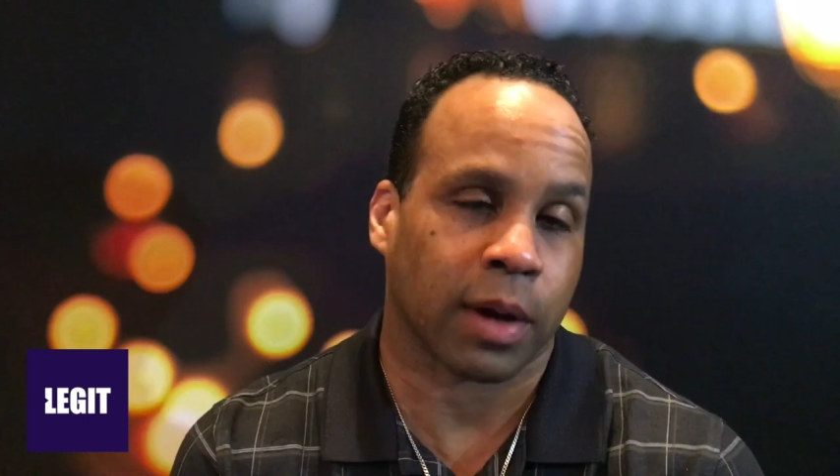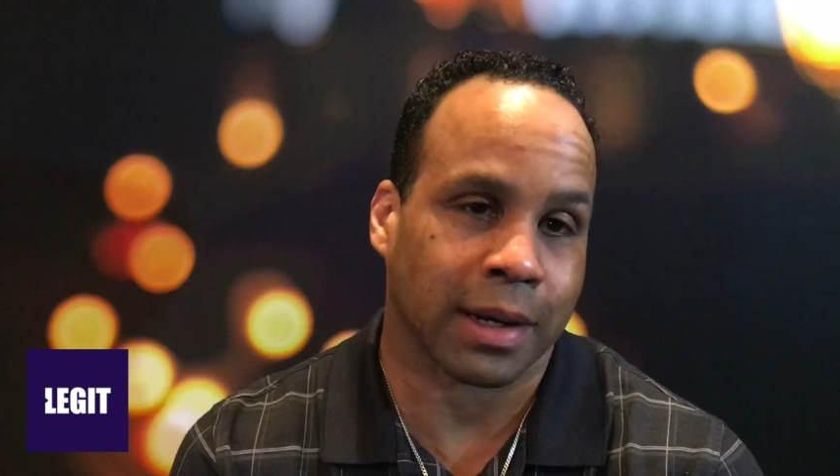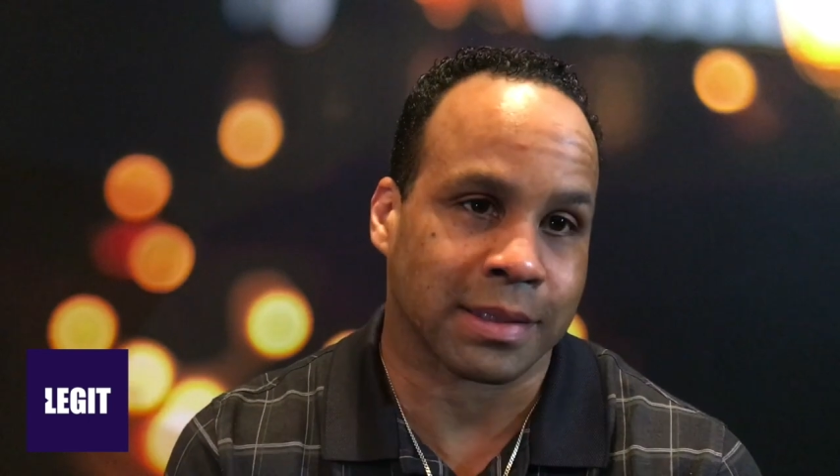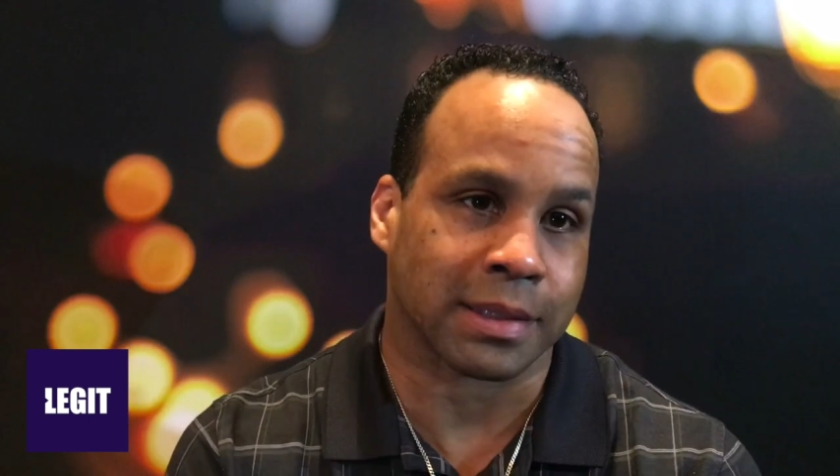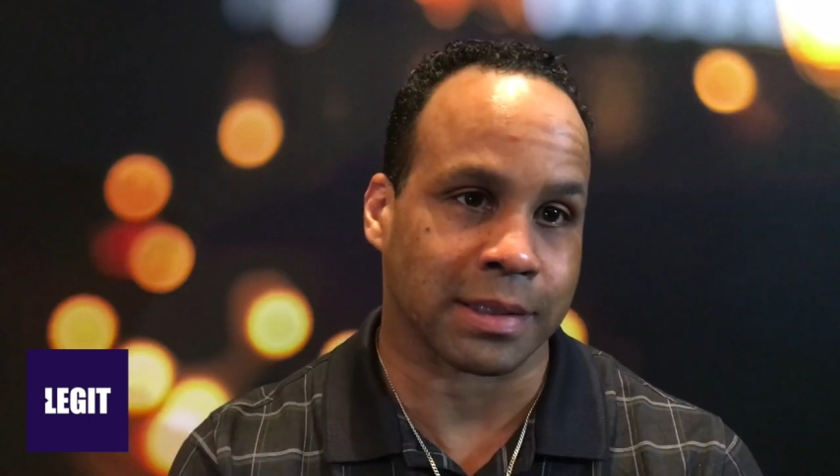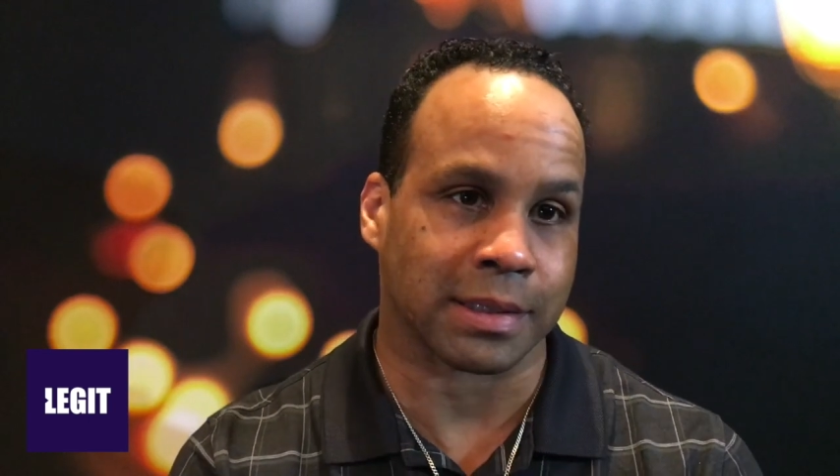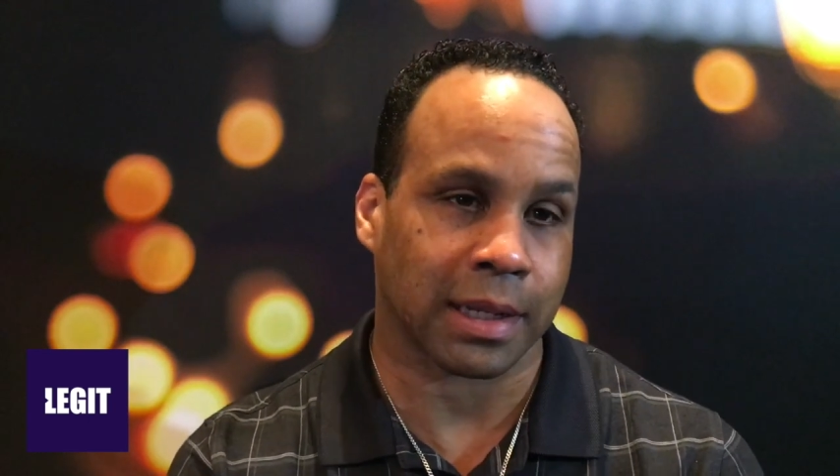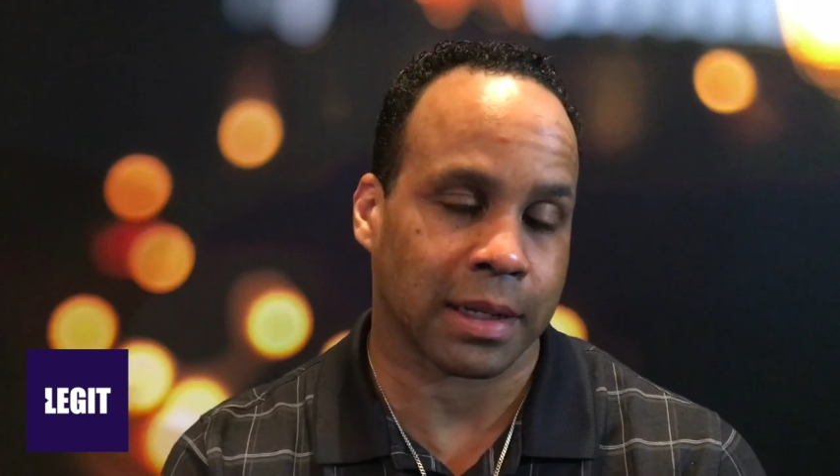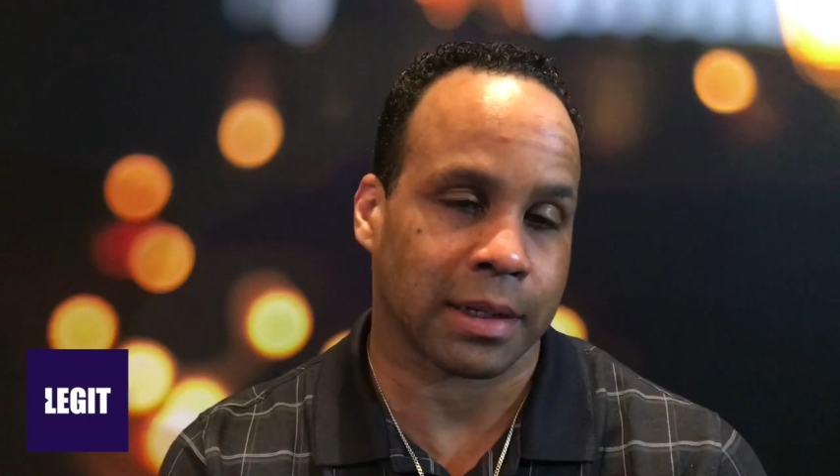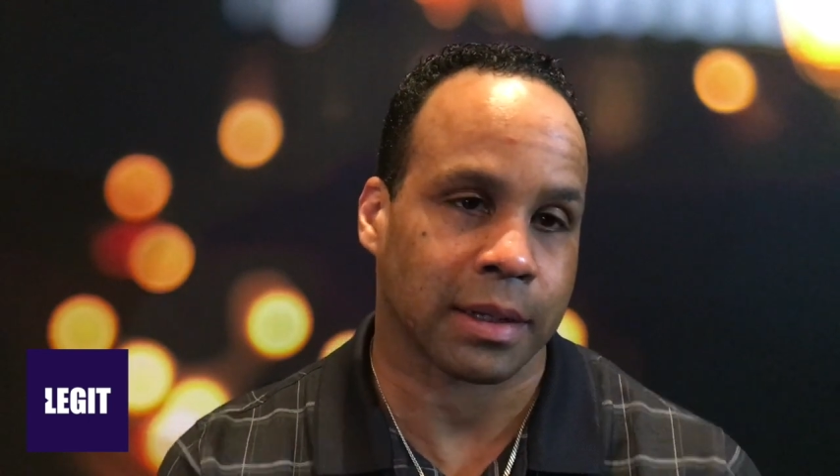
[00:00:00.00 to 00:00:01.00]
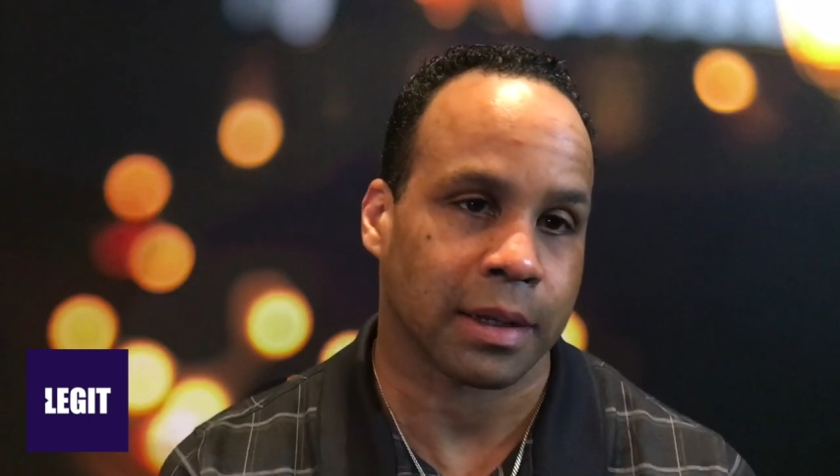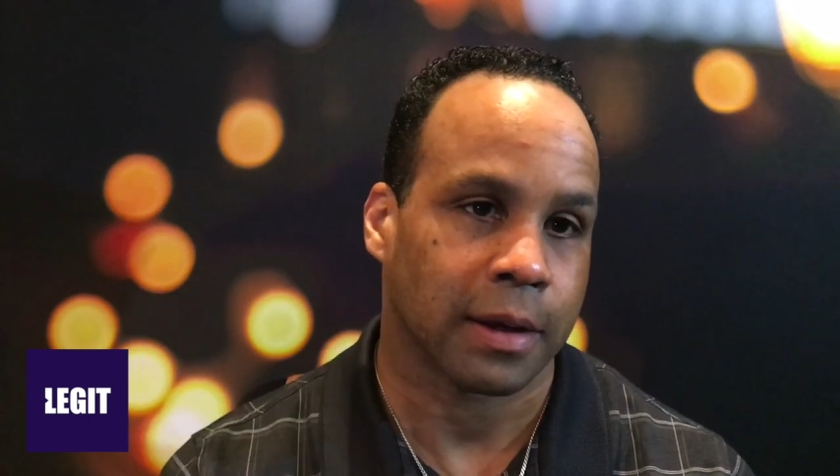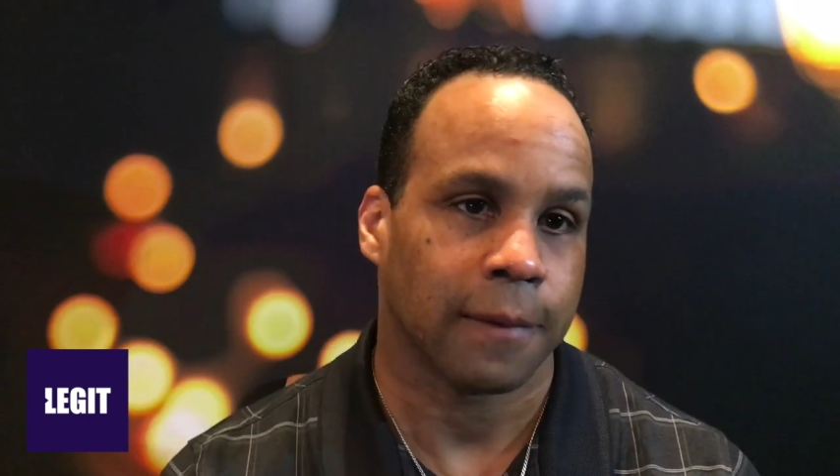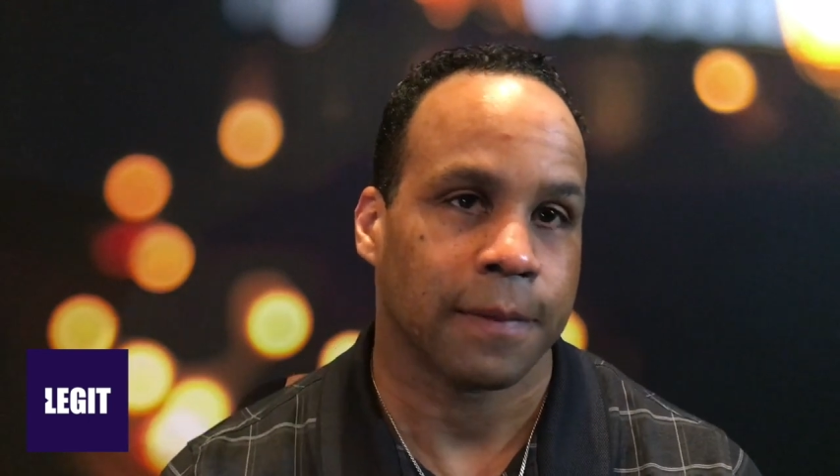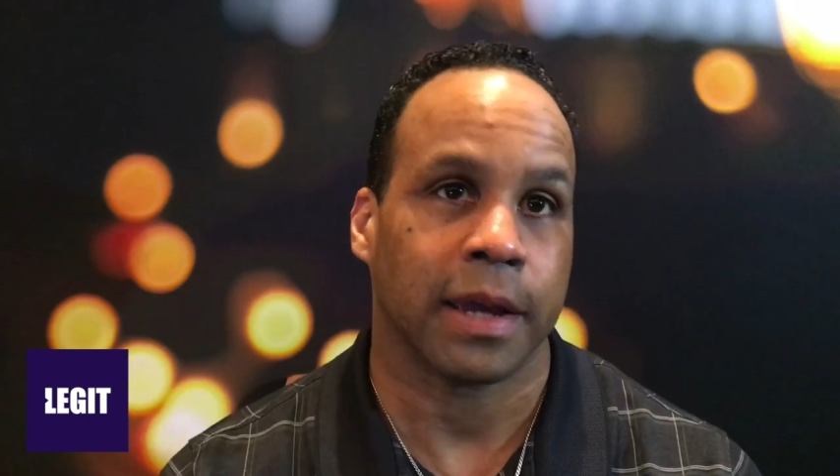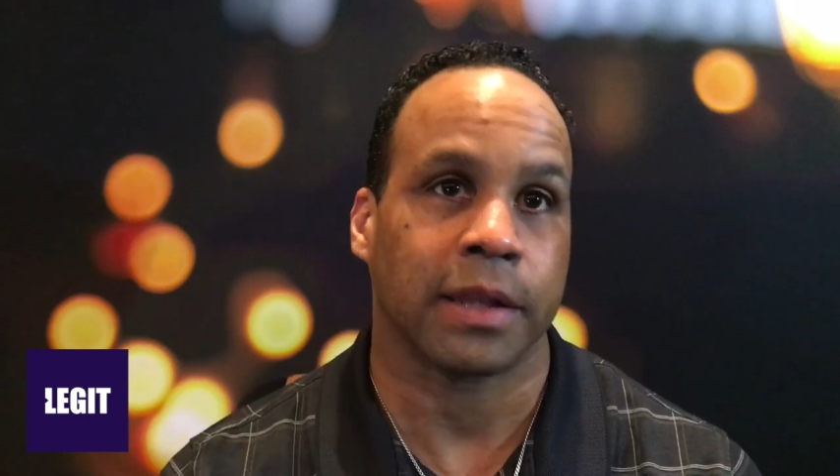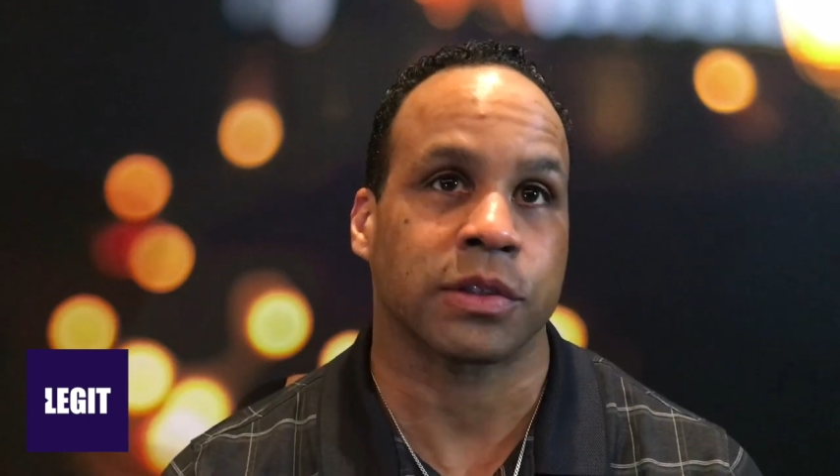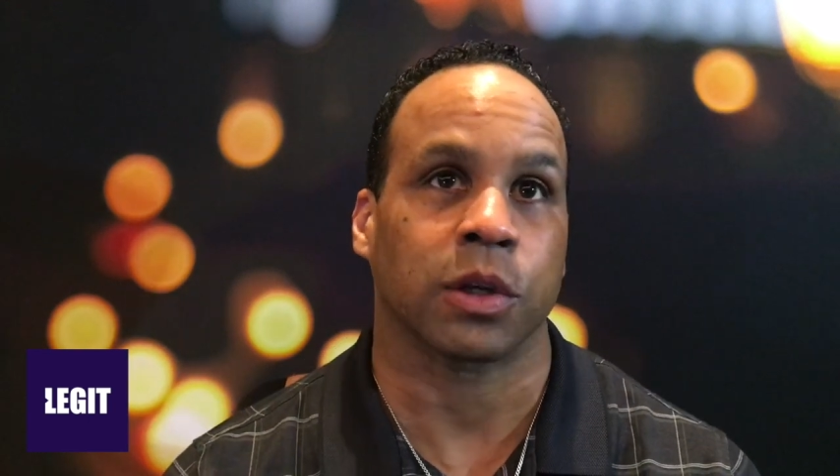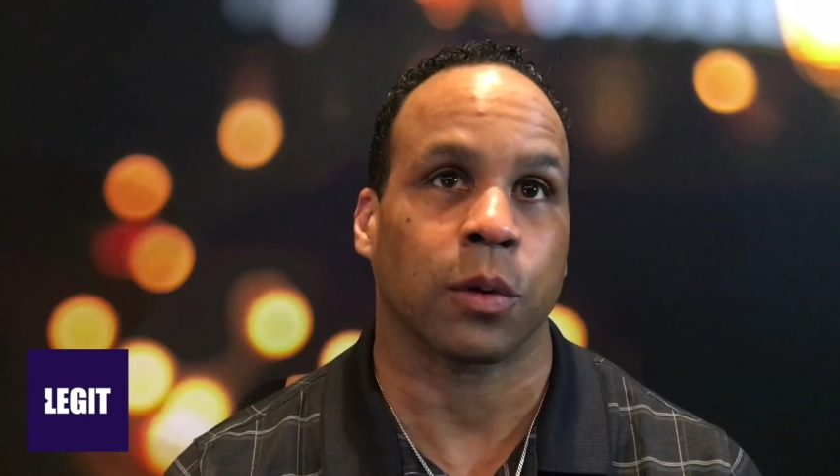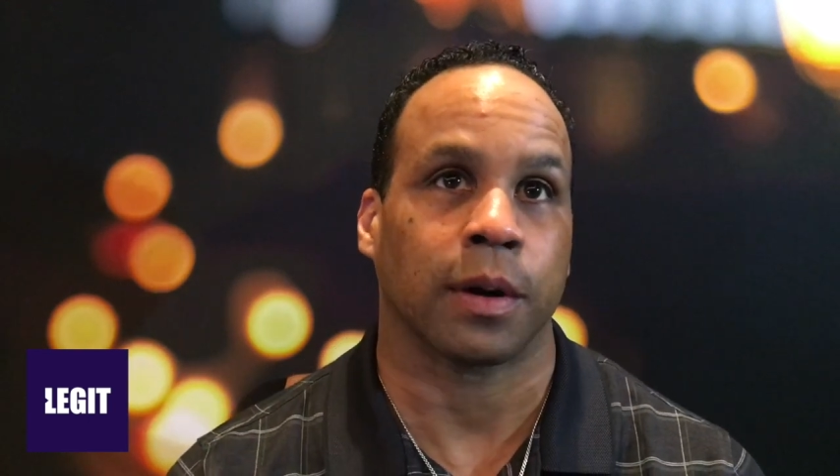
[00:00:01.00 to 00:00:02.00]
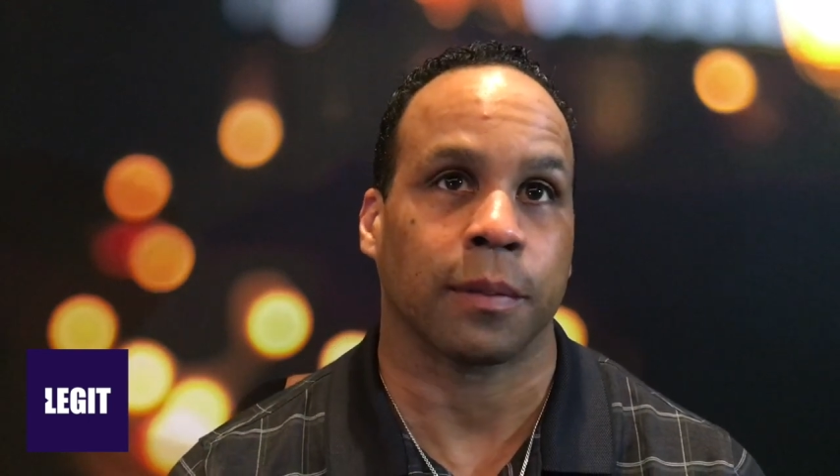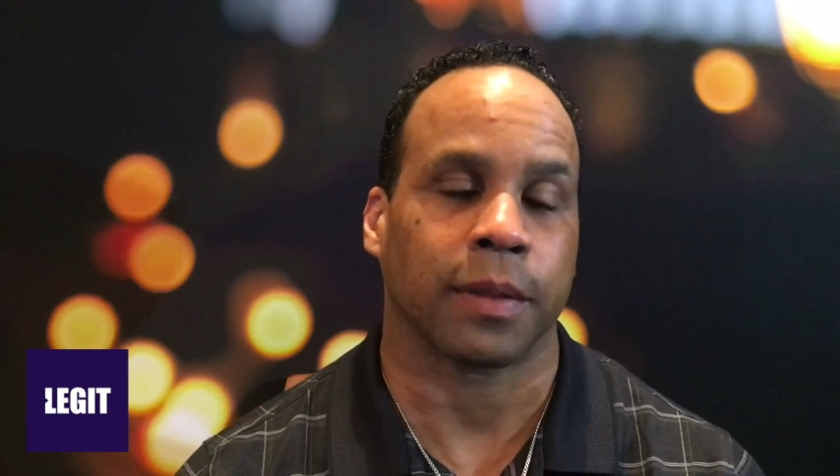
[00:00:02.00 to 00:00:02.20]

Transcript: practicing state. And so um,